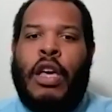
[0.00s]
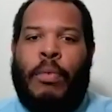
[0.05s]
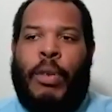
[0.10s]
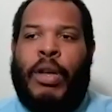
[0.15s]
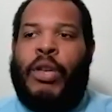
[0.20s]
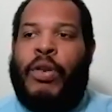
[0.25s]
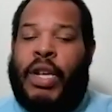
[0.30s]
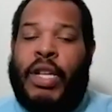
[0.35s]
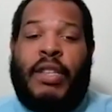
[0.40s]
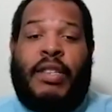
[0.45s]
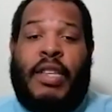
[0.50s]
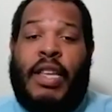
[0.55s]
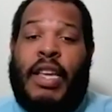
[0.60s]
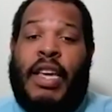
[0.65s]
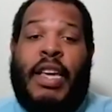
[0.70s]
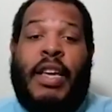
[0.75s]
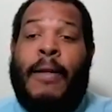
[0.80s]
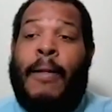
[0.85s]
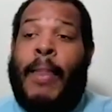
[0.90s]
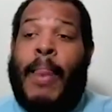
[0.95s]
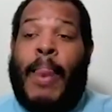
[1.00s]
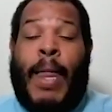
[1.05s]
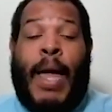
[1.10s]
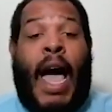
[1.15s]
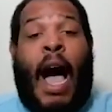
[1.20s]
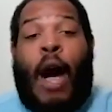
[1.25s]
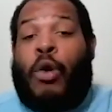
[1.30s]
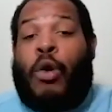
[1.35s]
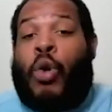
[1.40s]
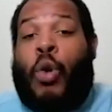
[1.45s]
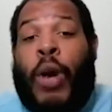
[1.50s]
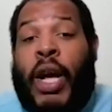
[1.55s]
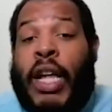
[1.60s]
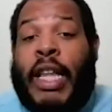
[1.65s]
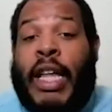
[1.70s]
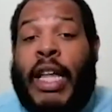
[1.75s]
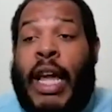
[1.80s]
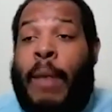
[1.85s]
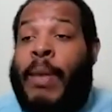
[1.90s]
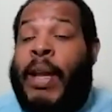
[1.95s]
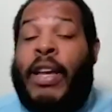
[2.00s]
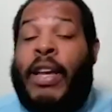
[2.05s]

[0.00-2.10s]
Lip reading: But you can see how quickly,